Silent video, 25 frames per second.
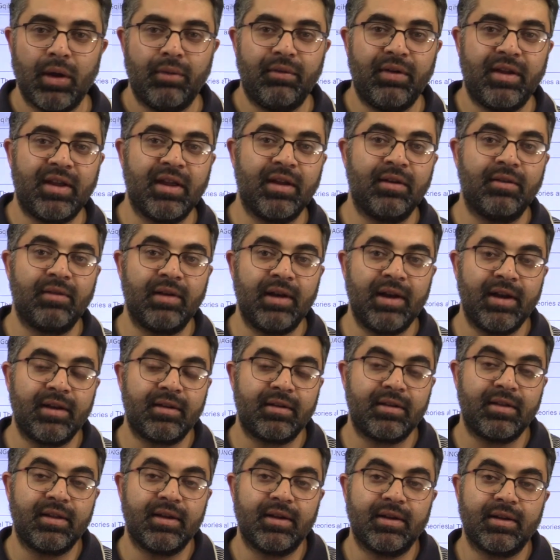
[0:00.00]
we can relate
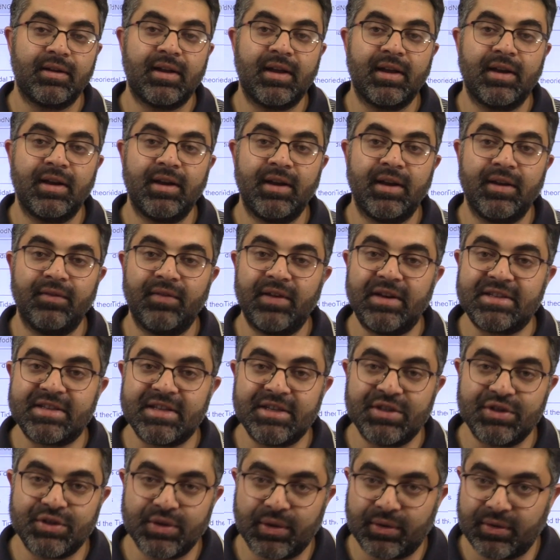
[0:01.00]
the current events
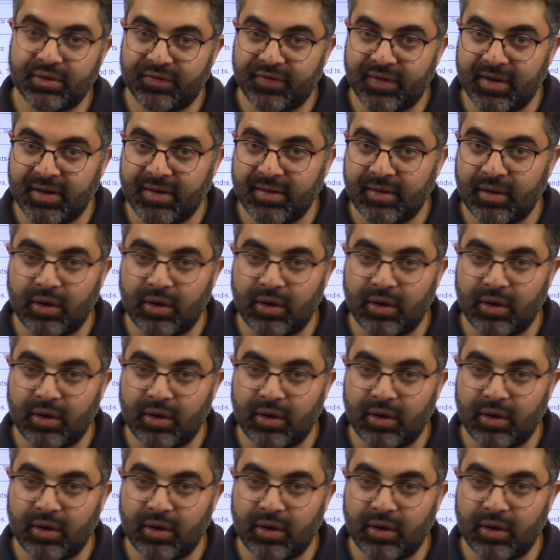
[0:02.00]
in geography.